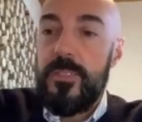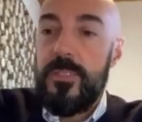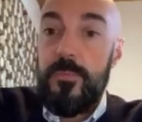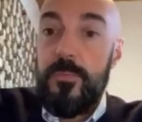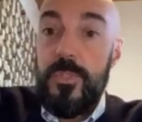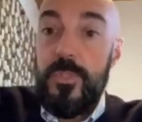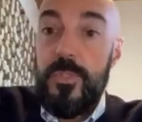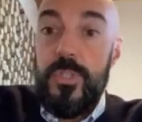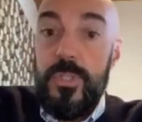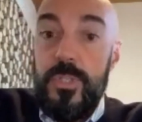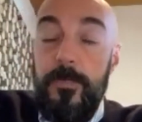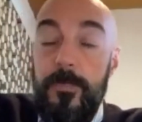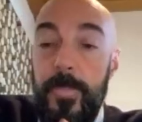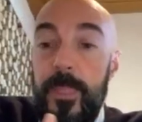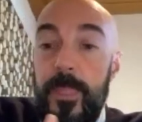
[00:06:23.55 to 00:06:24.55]
which
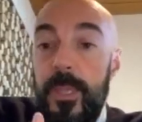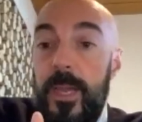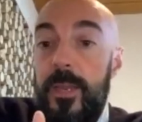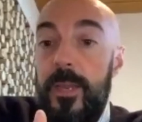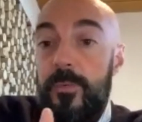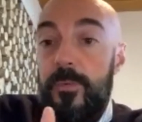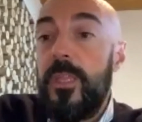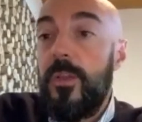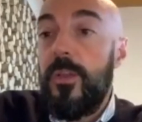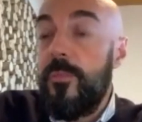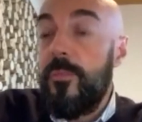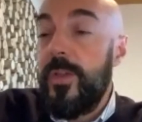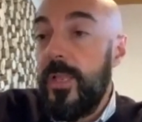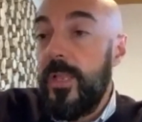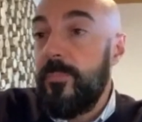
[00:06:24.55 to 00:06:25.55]
are really of
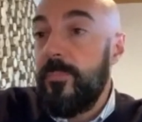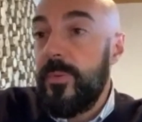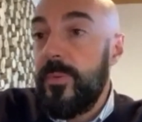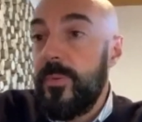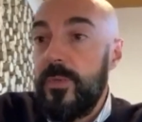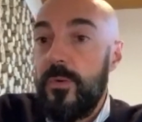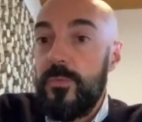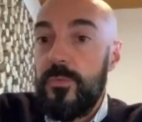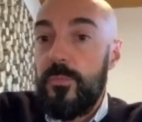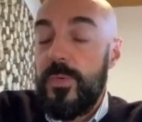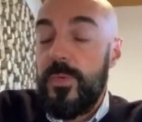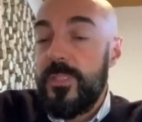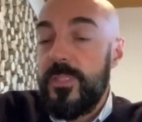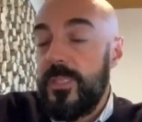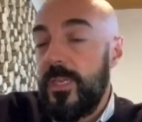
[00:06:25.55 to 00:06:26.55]
help on the
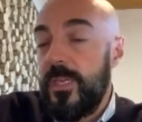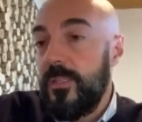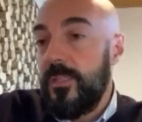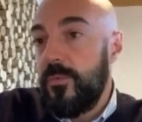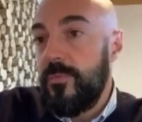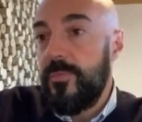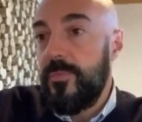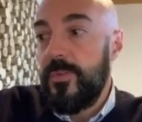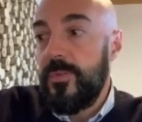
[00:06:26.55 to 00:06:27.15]
one side of